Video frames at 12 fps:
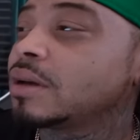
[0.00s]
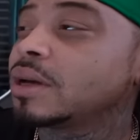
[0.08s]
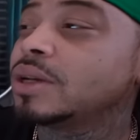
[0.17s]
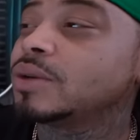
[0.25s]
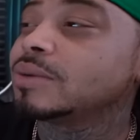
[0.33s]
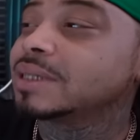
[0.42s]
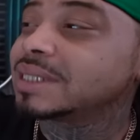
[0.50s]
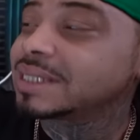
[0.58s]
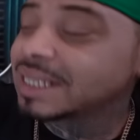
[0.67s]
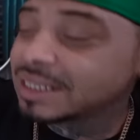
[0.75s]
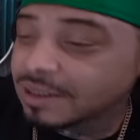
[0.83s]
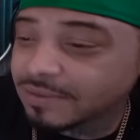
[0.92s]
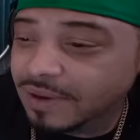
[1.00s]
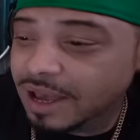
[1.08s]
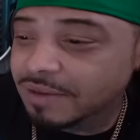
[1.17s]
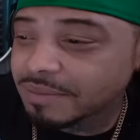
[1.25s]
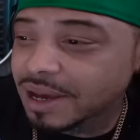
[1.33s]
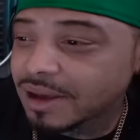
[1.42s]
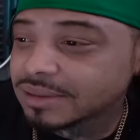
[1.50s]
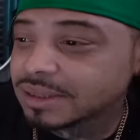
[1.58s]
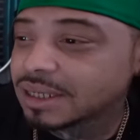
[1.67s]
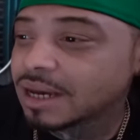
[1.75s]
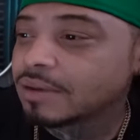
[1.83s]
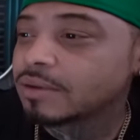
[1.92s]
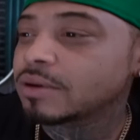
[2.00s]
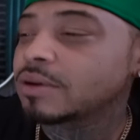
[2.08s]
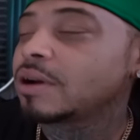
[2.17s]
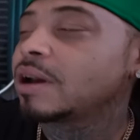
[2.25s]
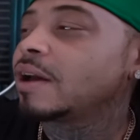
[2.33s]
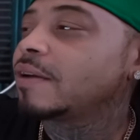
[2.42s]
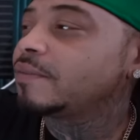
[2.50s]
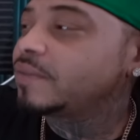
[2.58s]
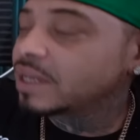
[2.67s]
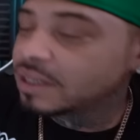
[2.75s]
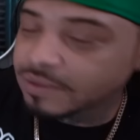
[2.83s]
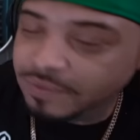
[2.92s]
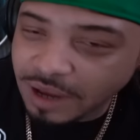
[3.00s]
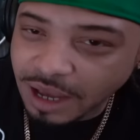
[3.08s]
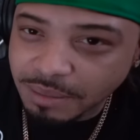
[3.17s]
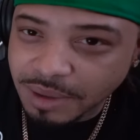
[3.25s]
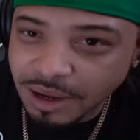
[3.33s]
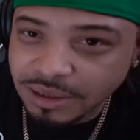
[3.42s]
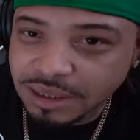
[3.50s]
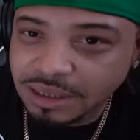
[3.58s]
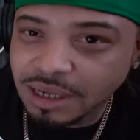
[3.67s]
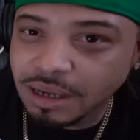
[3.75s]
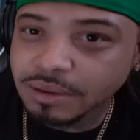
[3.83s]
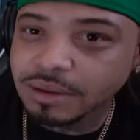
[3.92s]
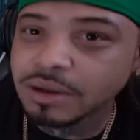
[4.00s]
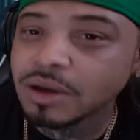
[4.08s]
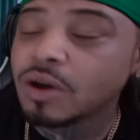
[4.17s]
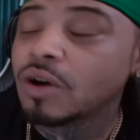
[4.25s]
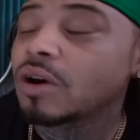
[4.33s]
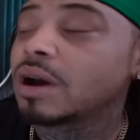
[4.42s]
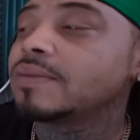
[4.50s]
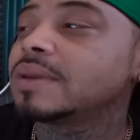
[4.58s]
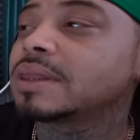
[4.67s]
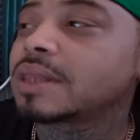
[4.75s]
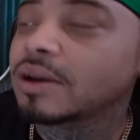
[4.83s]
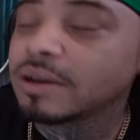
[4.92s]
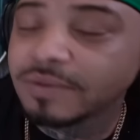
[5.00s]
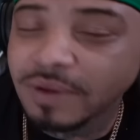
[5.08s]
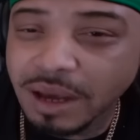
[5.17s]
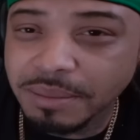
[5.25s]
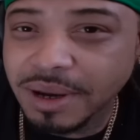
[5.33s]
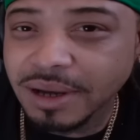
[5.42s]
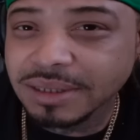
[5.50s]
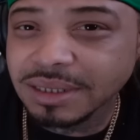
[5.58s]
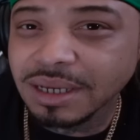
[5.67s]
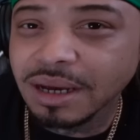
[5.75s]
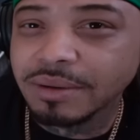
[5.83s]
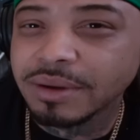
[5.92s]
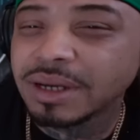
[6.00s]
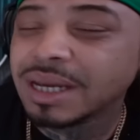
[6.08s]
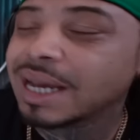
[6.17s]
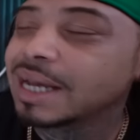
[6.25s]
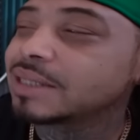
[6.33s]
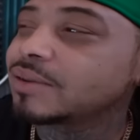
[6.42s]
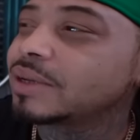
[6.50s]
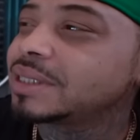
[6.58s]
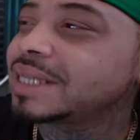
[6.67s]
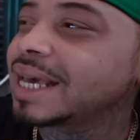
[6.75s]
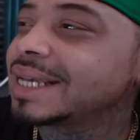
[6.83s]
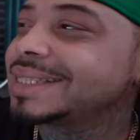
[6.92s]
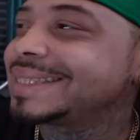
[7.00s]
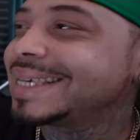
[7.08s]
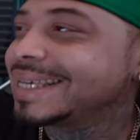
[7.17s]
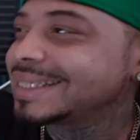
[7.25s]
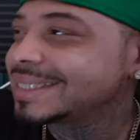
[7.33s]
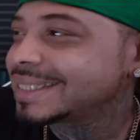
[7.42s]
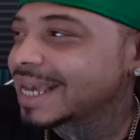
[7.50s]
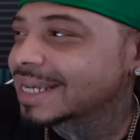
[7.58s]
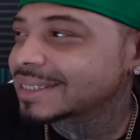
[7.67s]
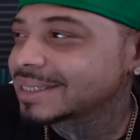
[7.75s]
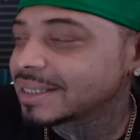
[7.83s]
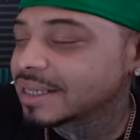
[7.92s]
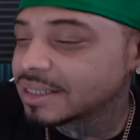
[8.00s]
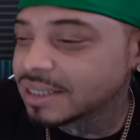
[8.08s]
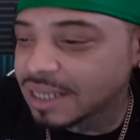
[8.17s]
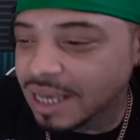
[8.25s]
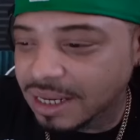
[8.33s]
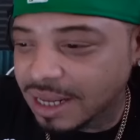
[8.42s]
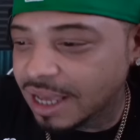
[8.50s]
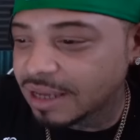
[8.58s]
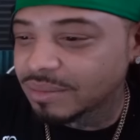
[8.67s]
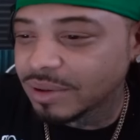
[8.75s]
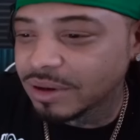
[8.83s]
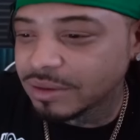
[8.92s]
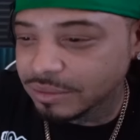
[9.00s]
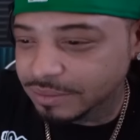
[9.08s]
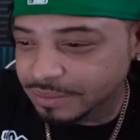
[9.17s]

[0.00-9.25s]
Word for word: doing 65 miles an hour 55 miles an hour or even 35 miles an hour. It's going to take 10 seconds to get to that light, bro.